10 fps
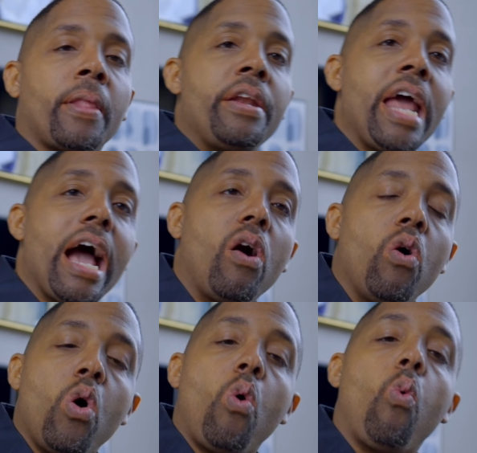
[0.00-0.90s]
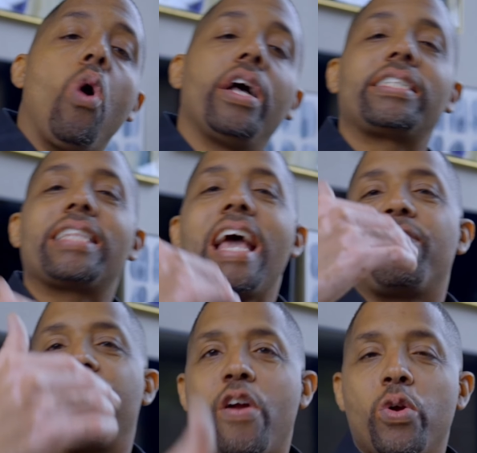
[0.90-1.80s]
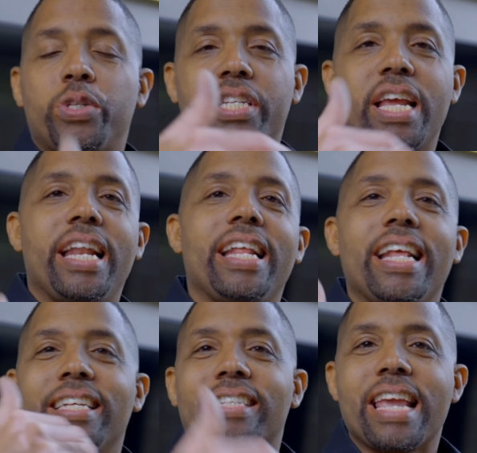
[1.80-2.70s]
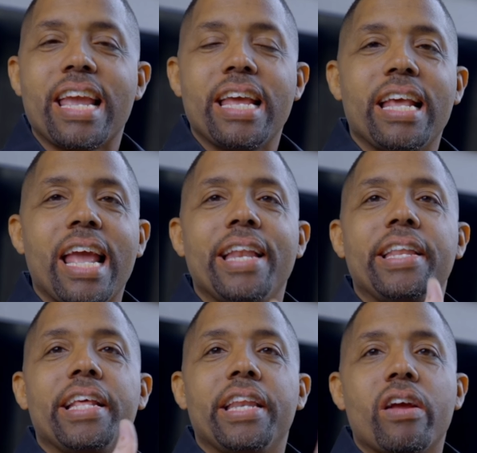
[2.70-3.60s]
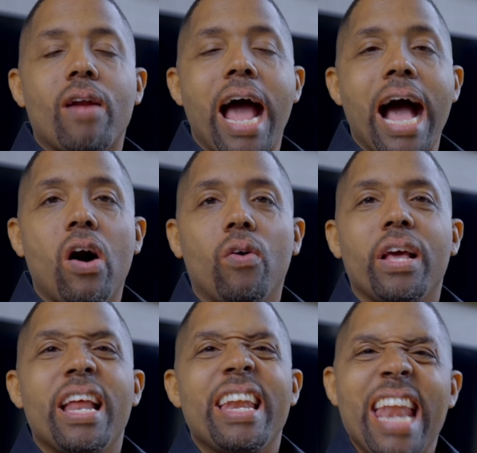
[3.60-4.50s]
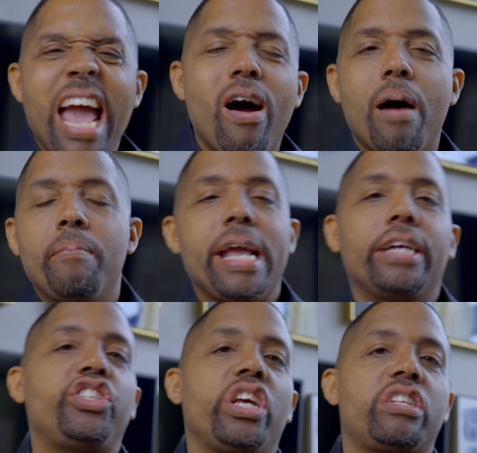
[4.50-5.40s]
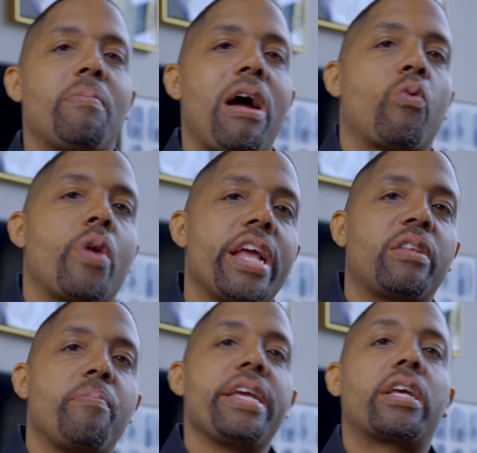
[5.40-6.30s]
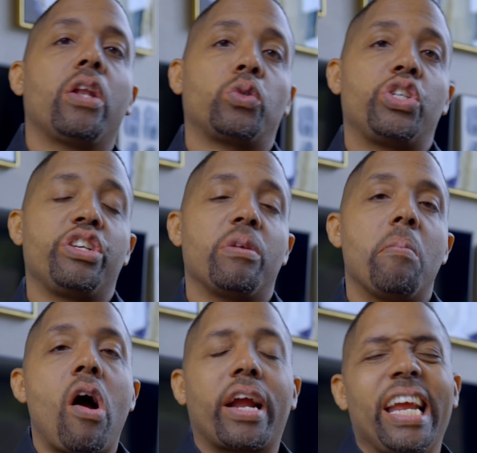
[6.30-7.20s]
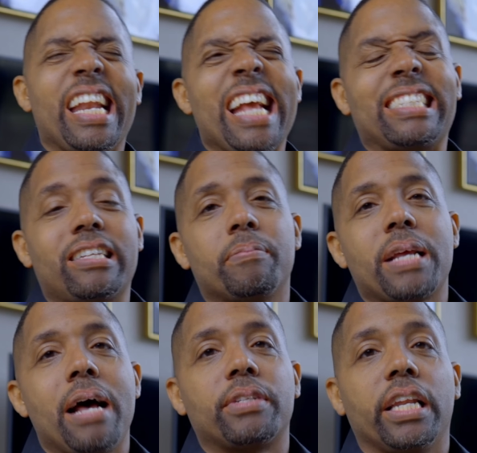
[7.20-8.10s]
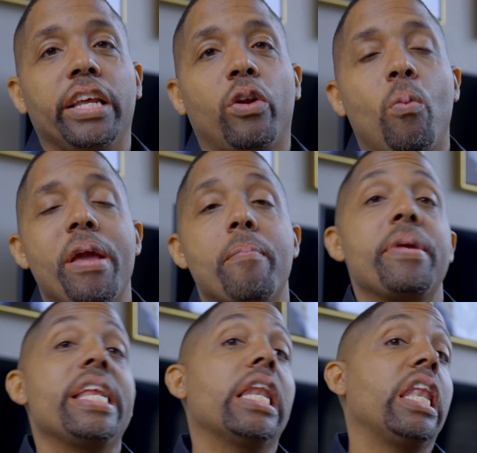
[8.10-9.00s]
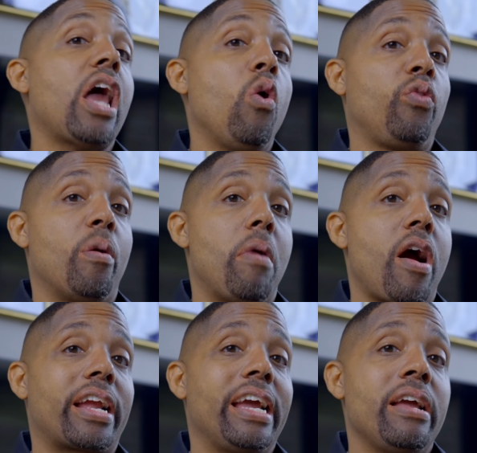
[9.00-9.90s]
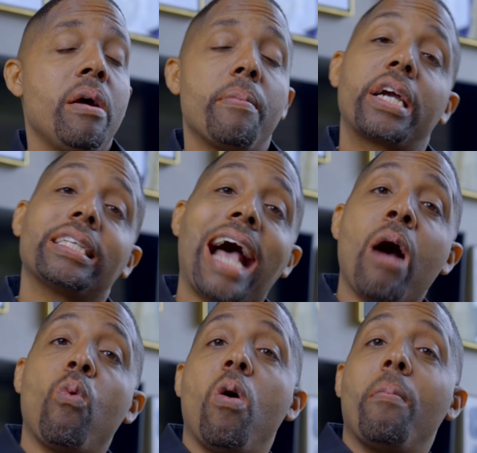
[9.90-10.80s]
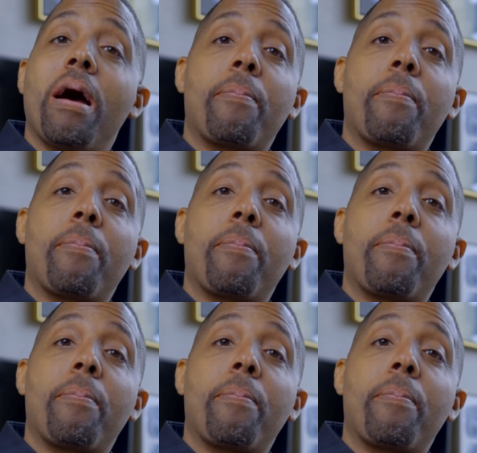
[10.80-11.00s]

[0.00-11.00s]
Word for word: Now, once that first tenant is in and then they're out, now I may adjust my rent to be closer to the market and sometimes a little bit below the market because I want my